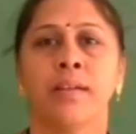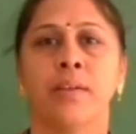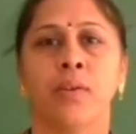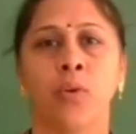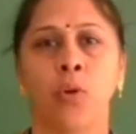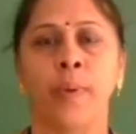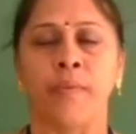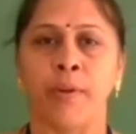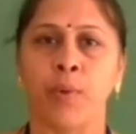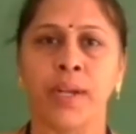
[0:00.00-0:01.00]
Hope
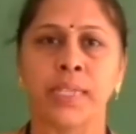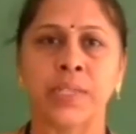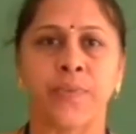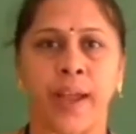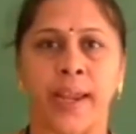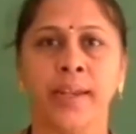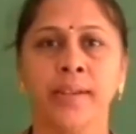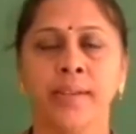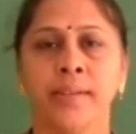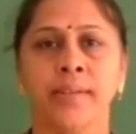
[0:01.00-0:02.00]
everyone is fine
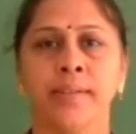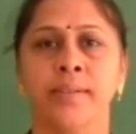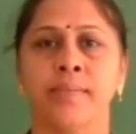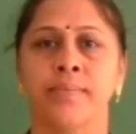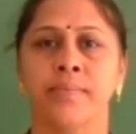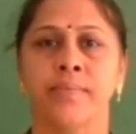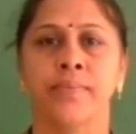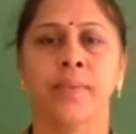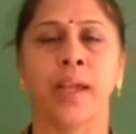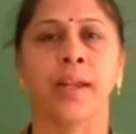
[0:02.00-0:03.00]

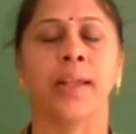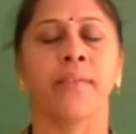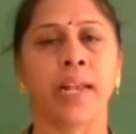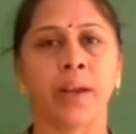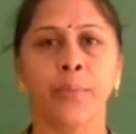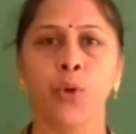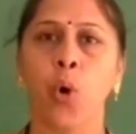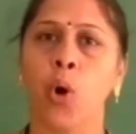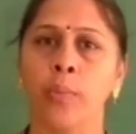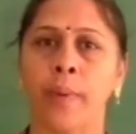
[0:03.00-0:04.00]
and I welcome you
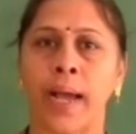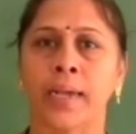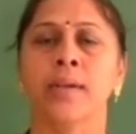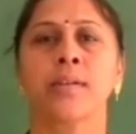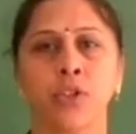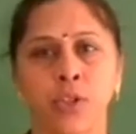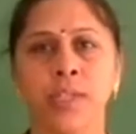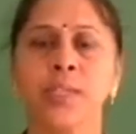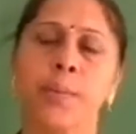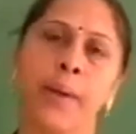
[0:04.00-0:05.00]
all back to
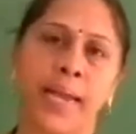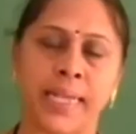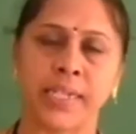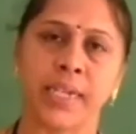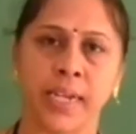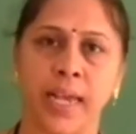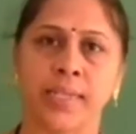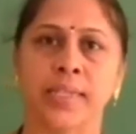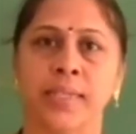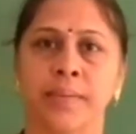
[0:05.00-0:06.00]
this biology
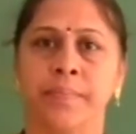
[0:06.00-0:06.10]
class.